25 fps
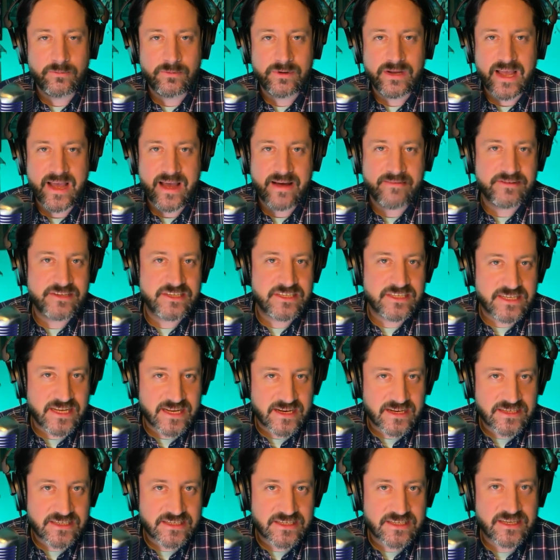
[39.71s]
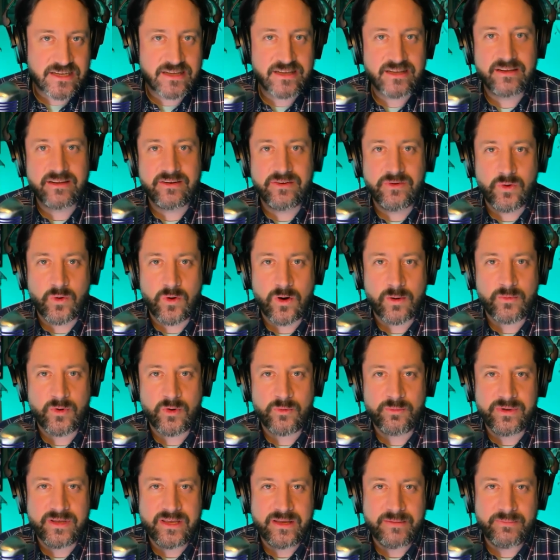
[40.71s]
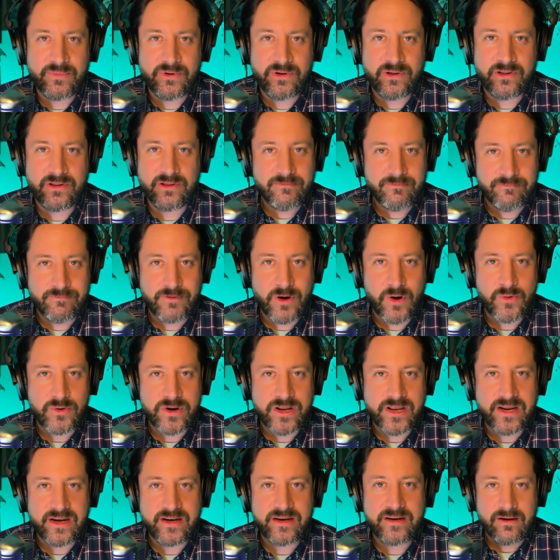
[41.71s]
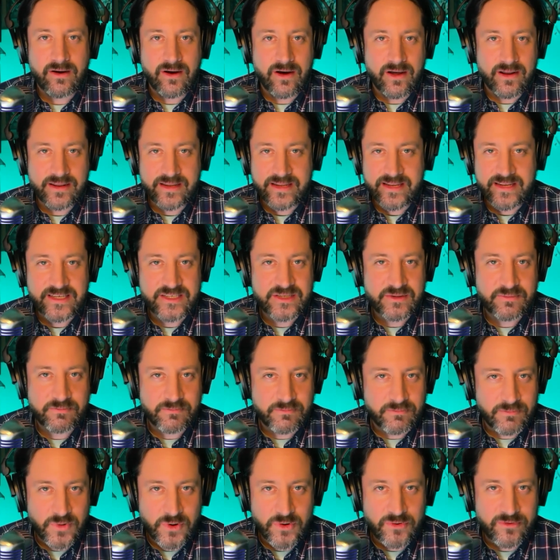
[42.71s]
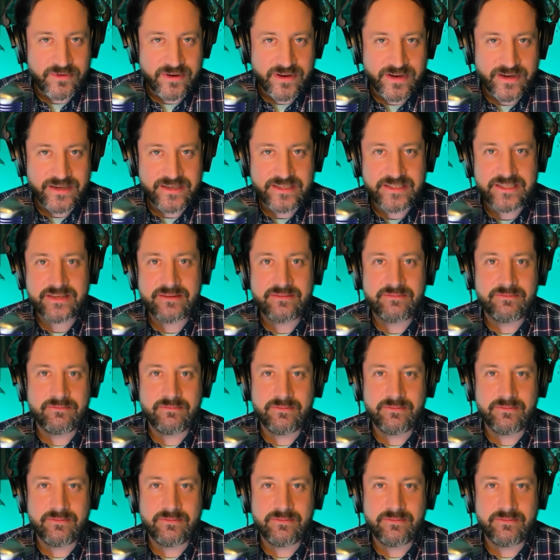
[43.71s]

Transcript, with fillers: We have 6 normal people voting on these movies.